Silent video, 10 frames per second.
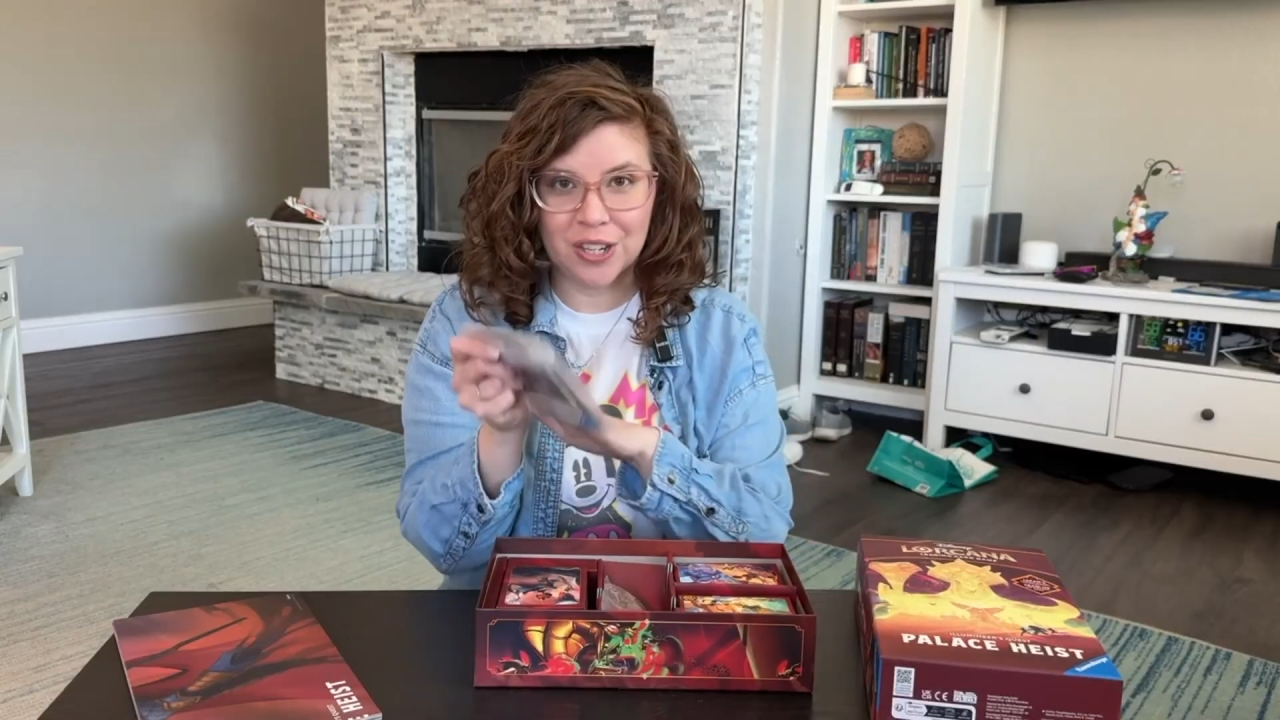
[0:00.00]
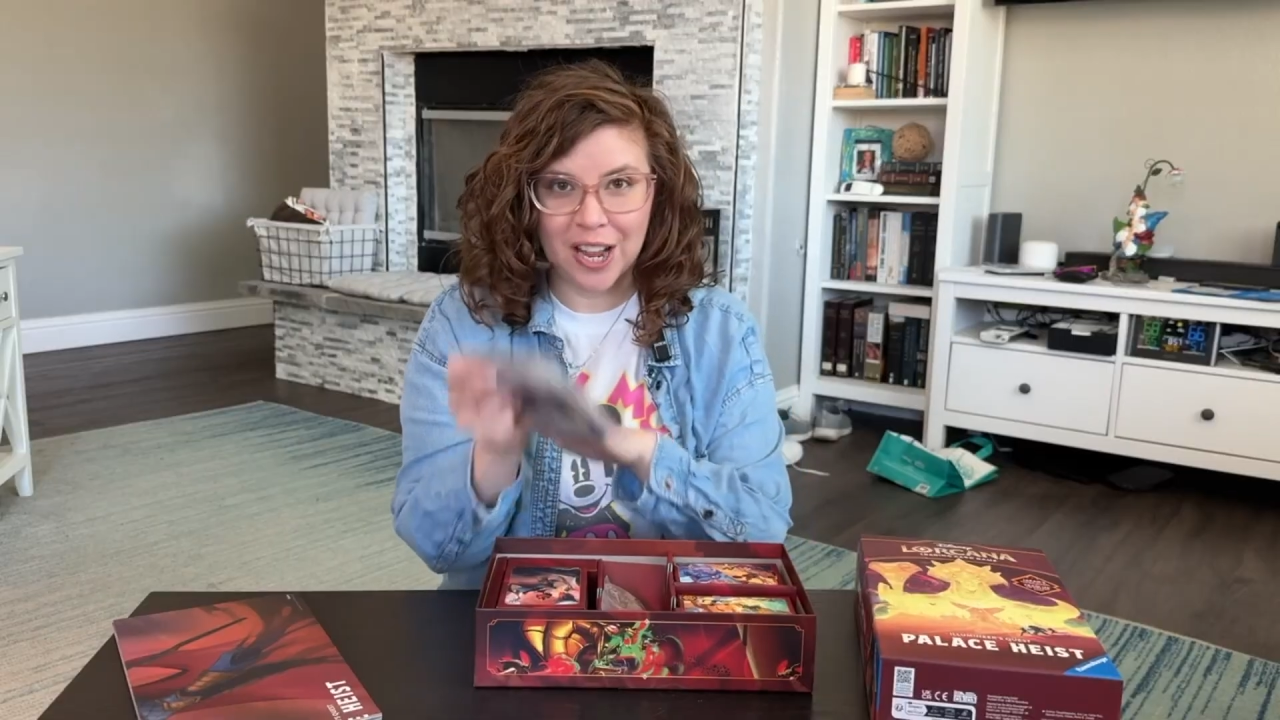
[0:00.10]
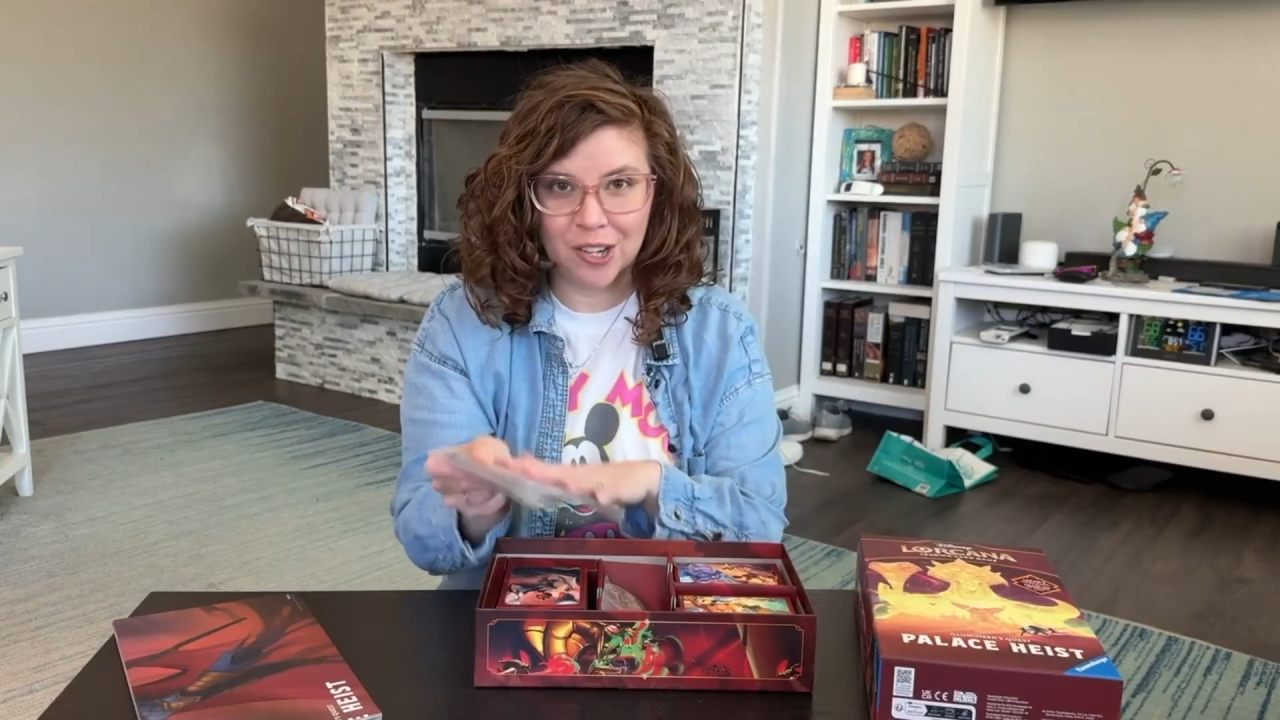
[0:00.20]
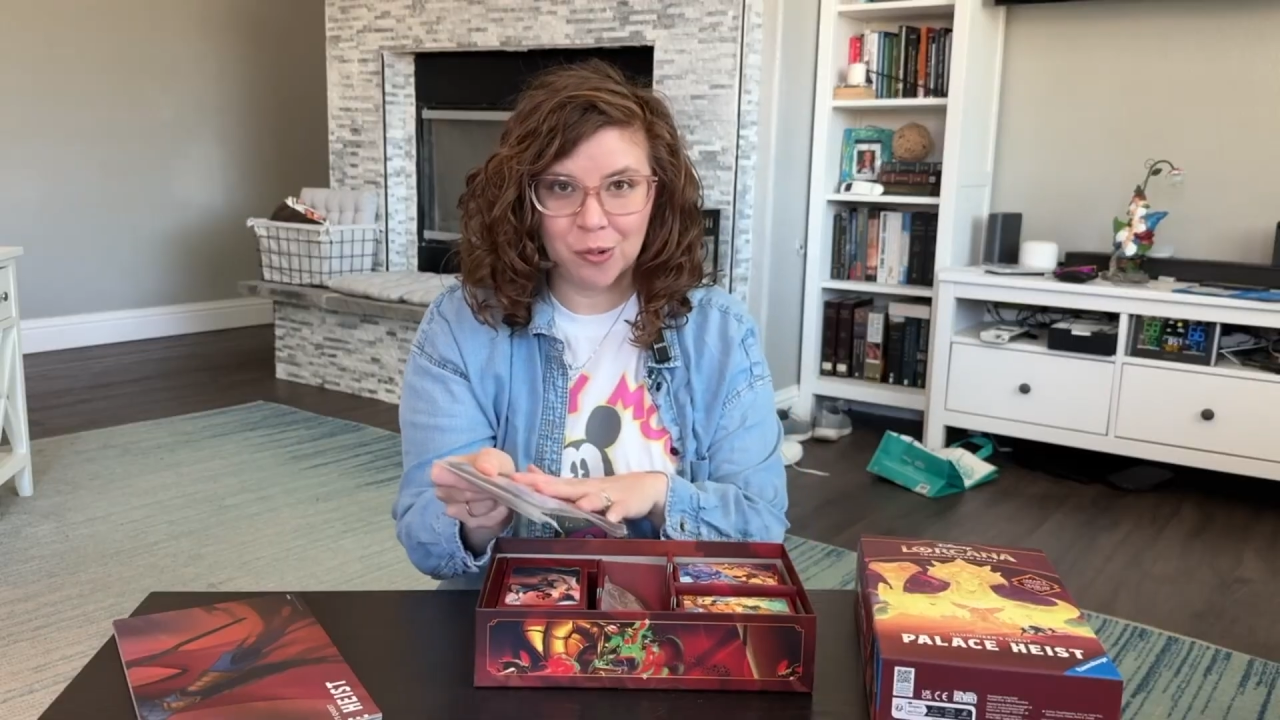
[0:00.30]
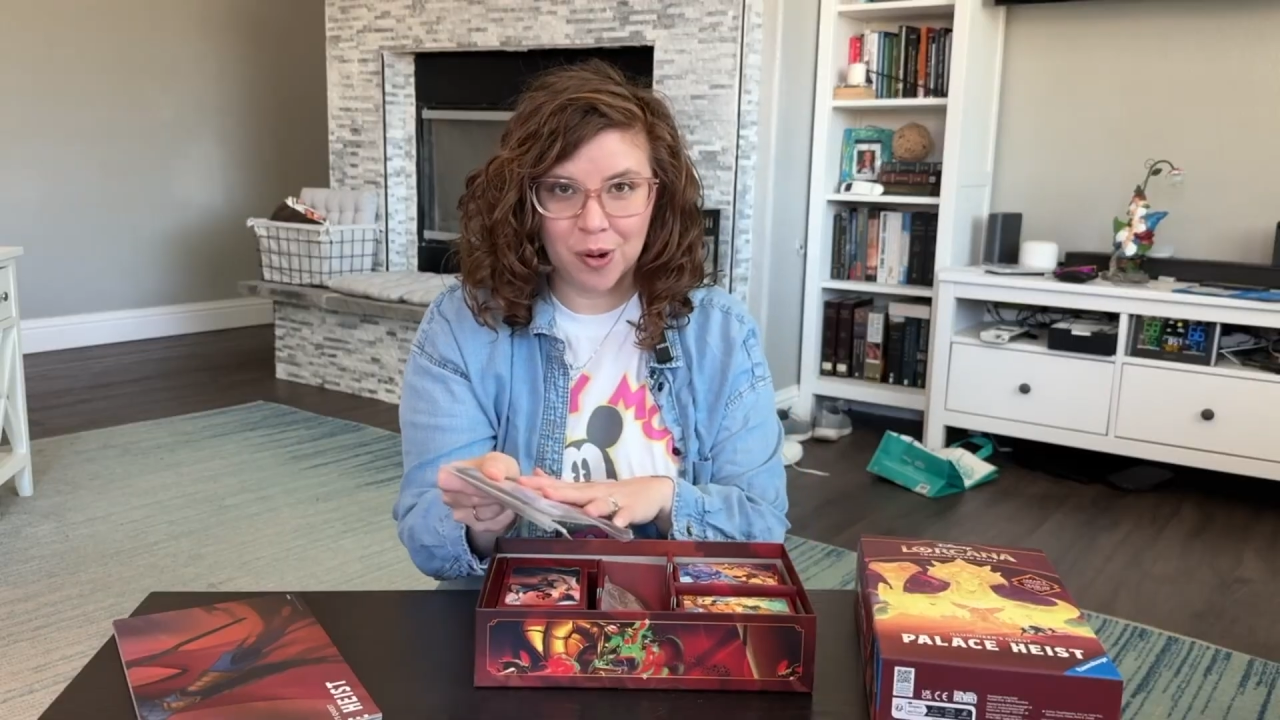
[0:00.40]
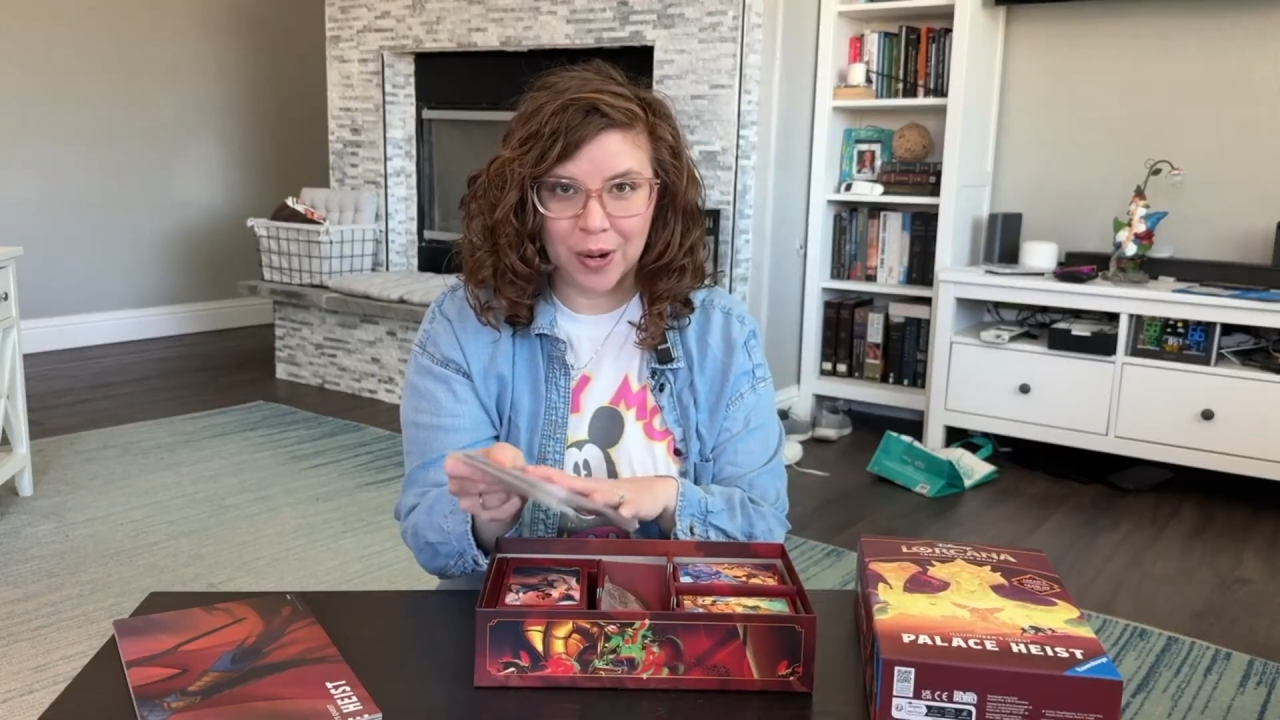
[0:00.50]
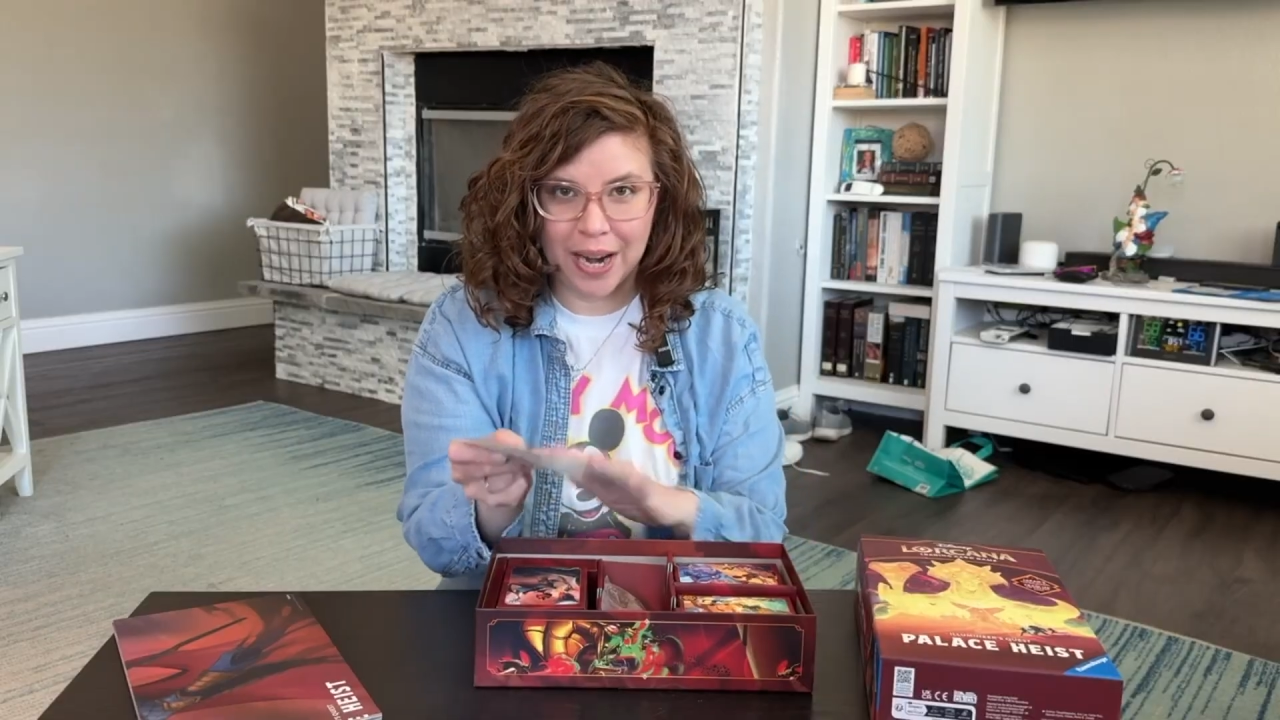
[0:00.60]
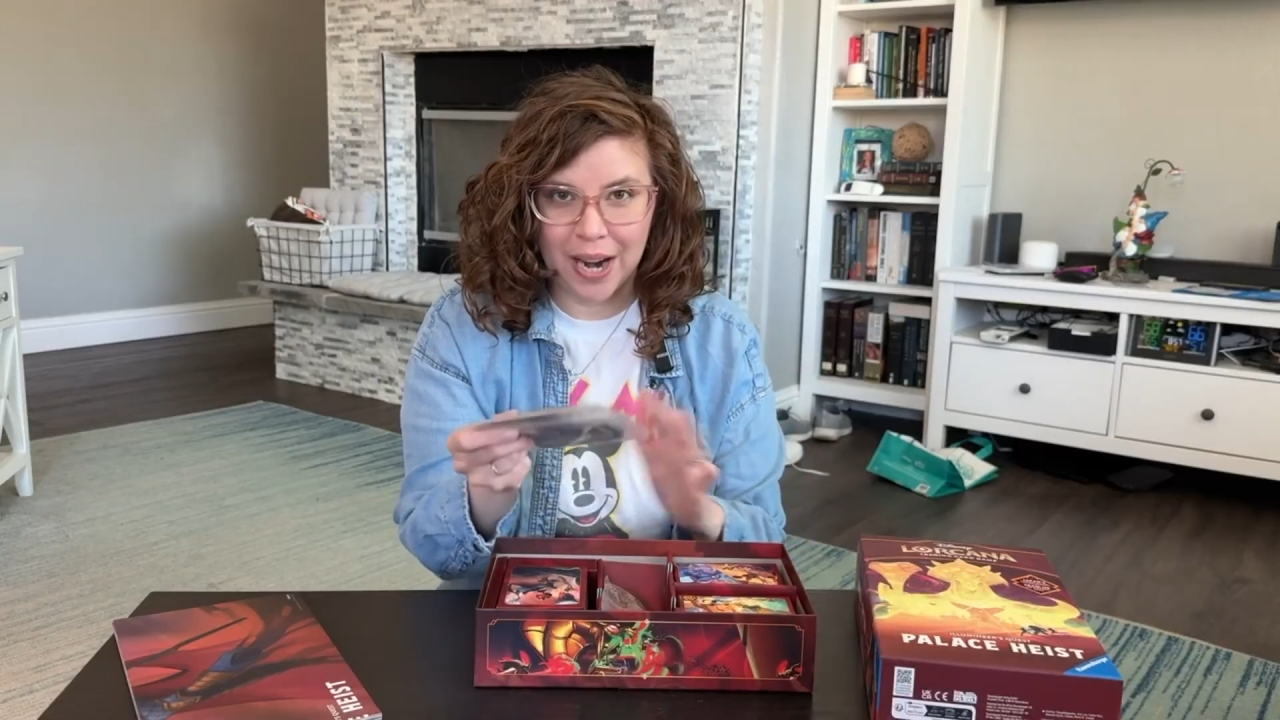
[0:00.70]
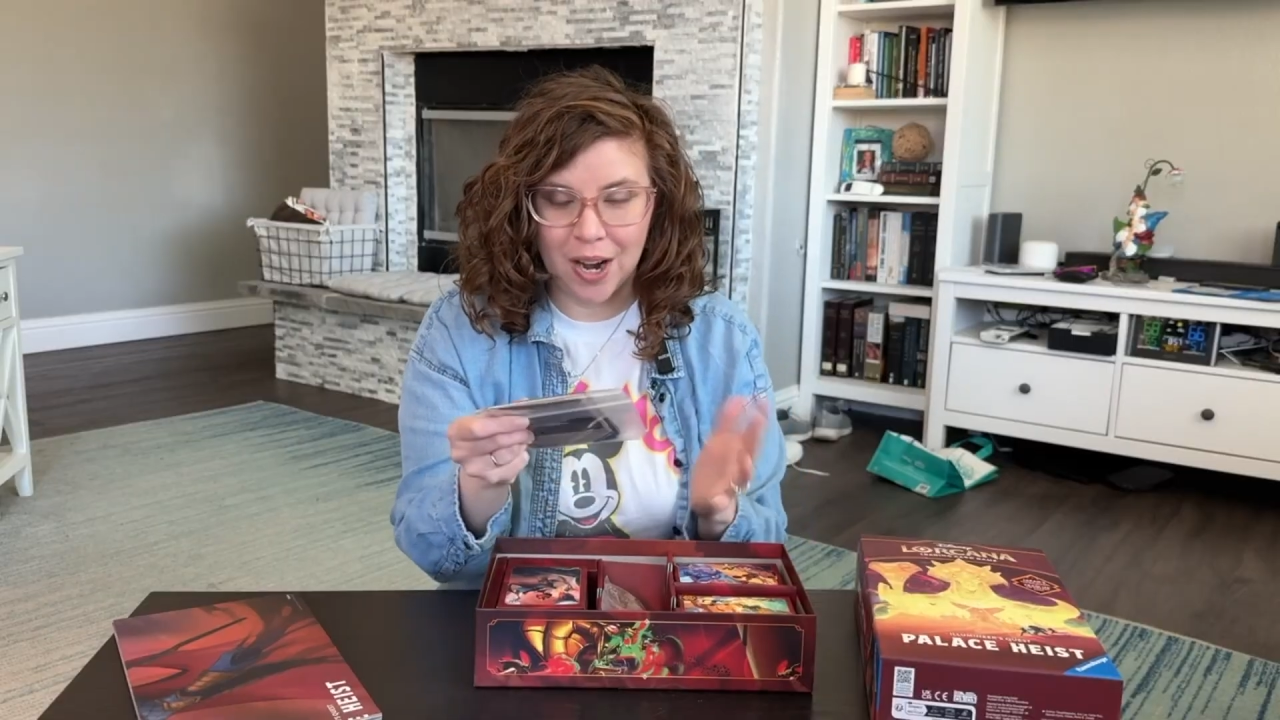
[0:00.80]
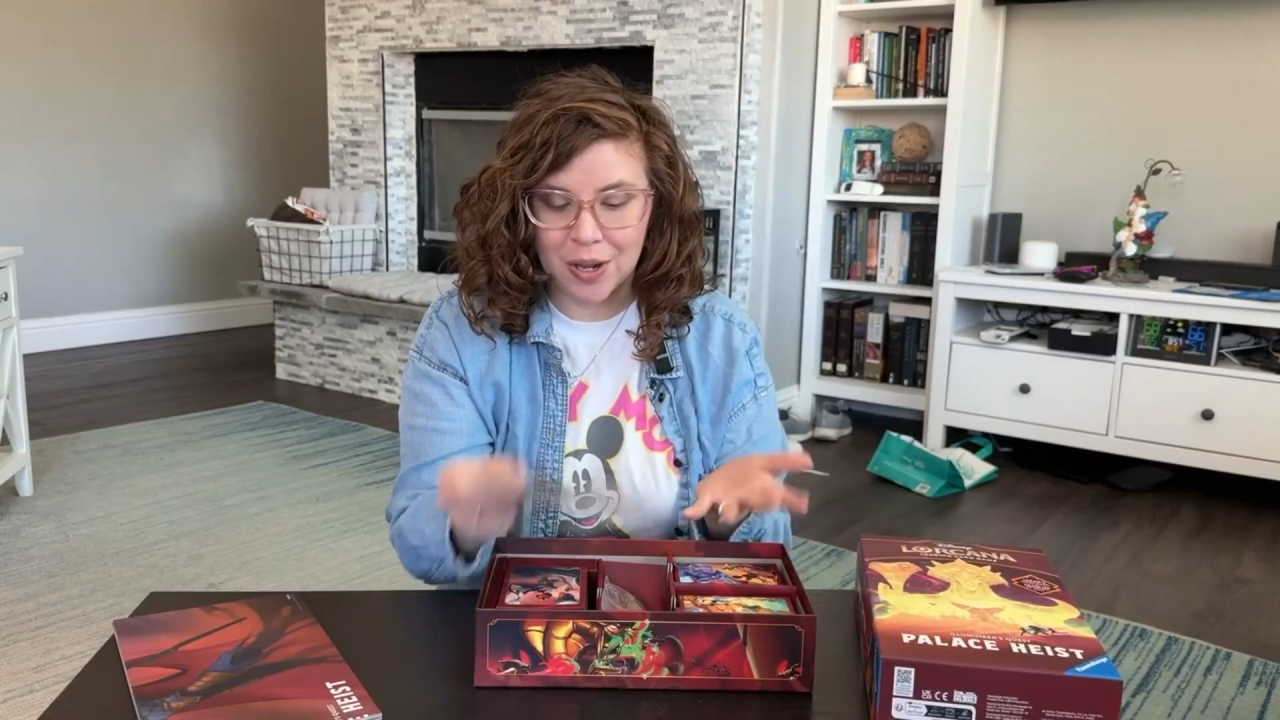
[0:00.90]
the Hexwell
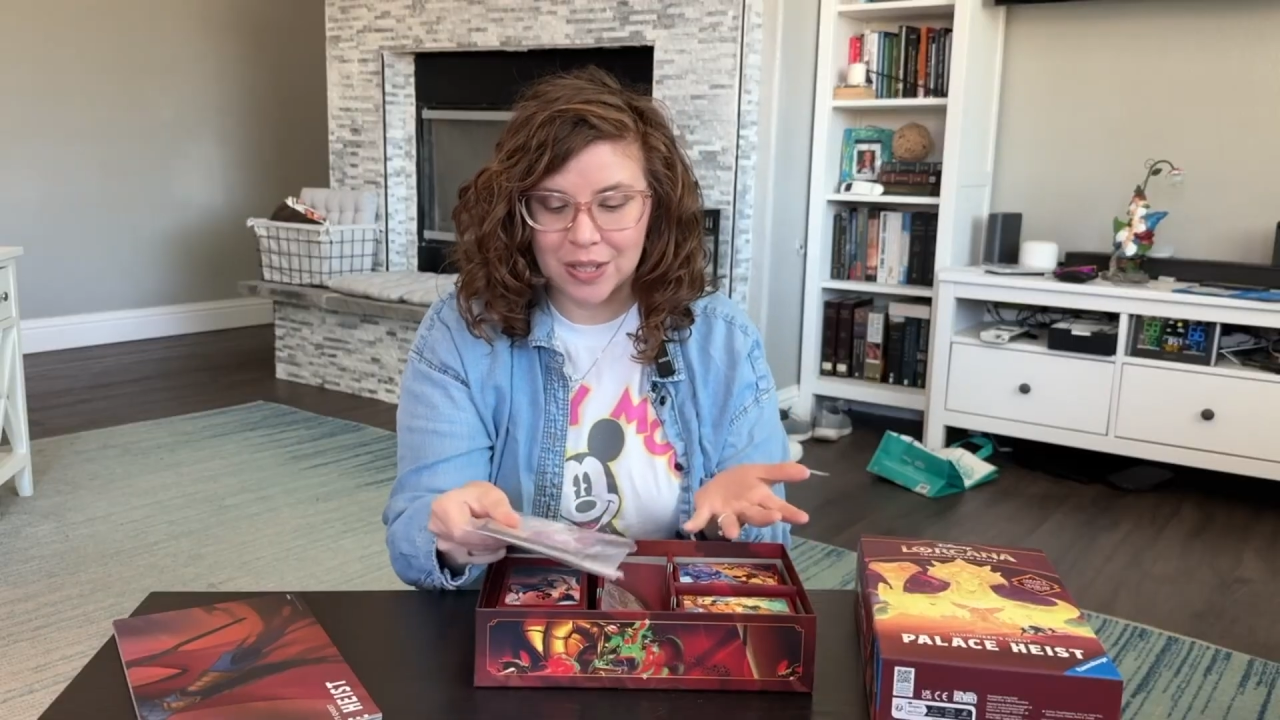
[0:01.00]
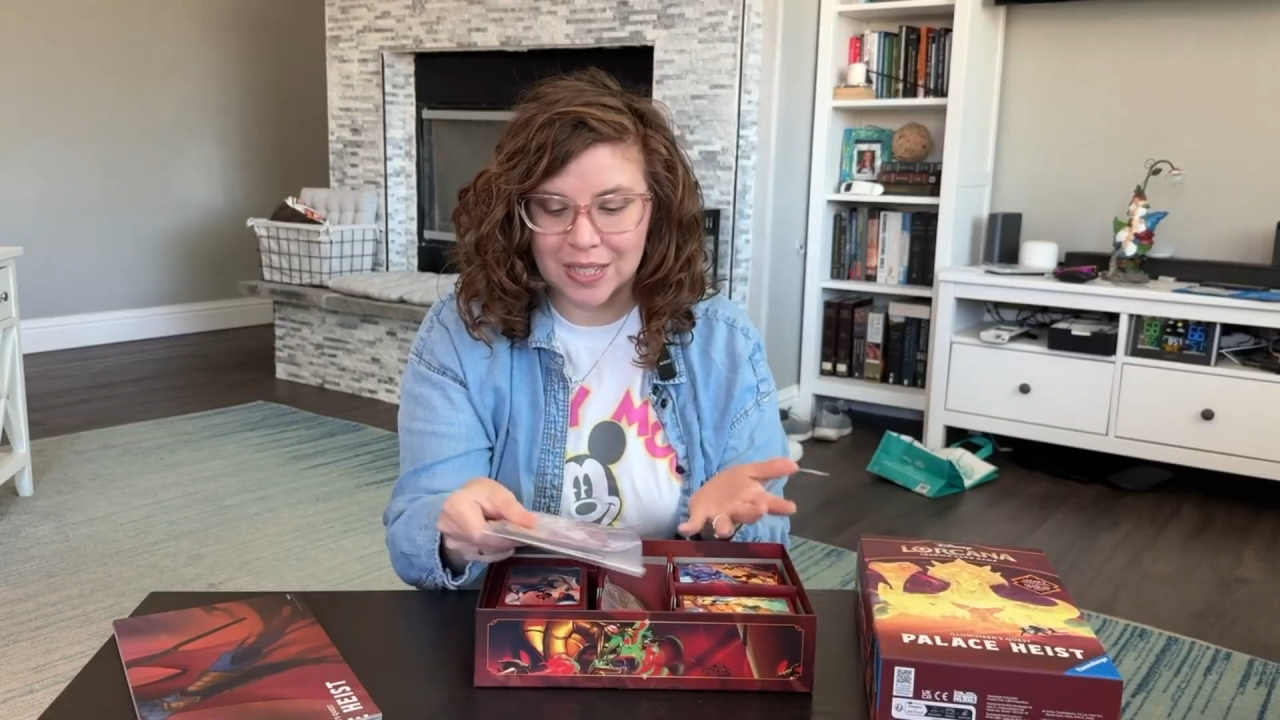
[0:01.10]
crown,